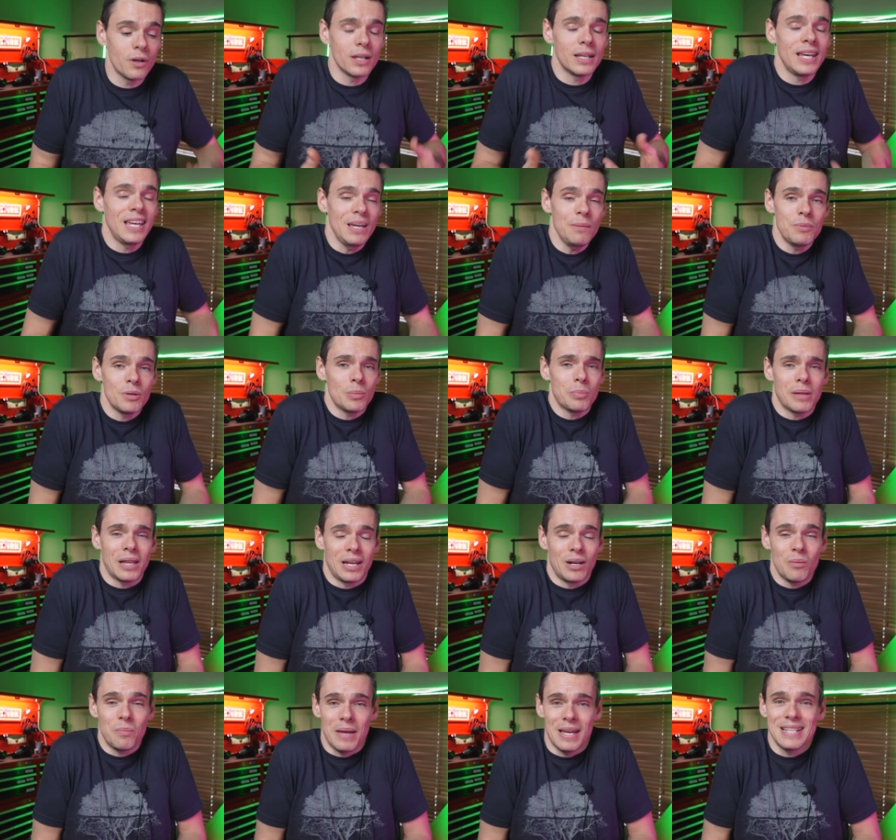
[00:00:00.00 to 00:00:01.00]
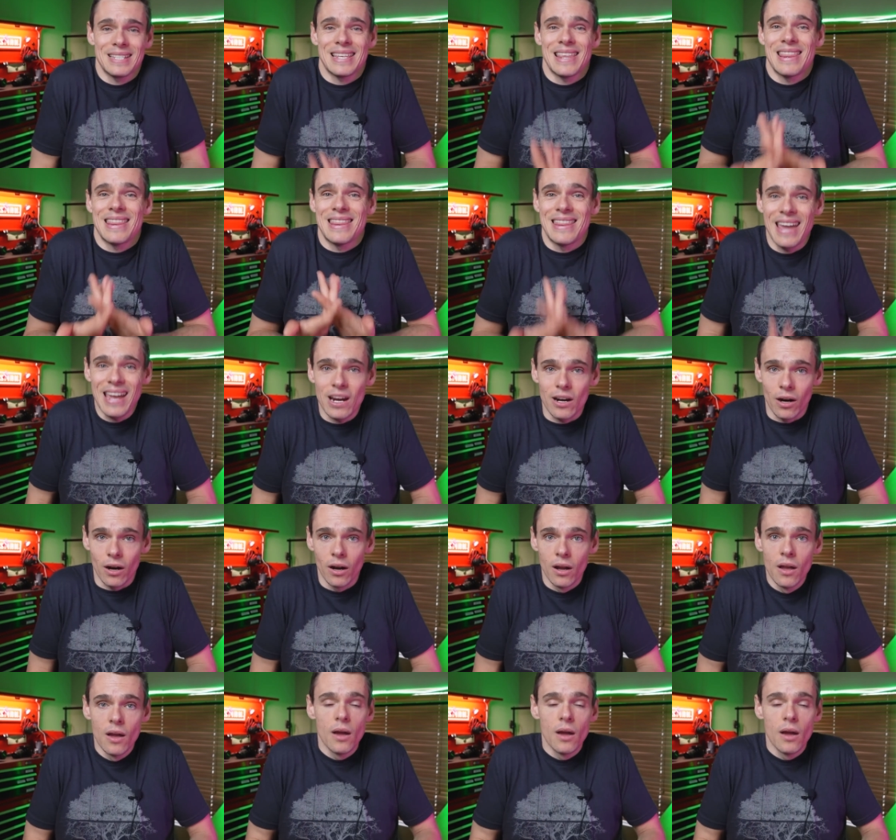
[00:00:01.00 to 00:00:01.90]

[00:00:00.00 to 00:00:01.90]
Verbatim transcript: to keep your player base there.